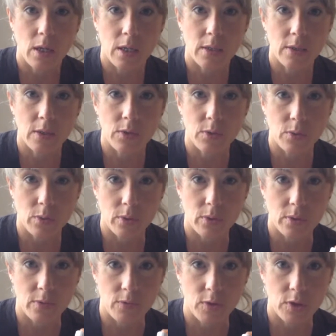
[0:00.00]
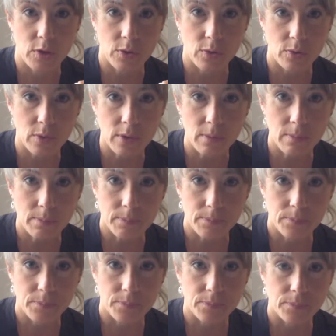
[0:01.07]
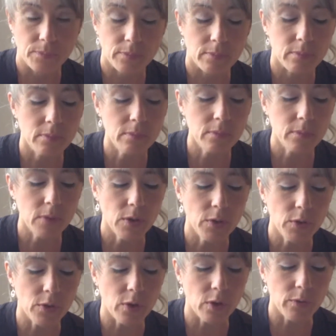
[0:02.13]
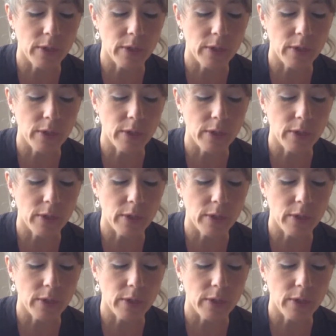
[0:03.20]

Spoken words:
essential oils for children. They're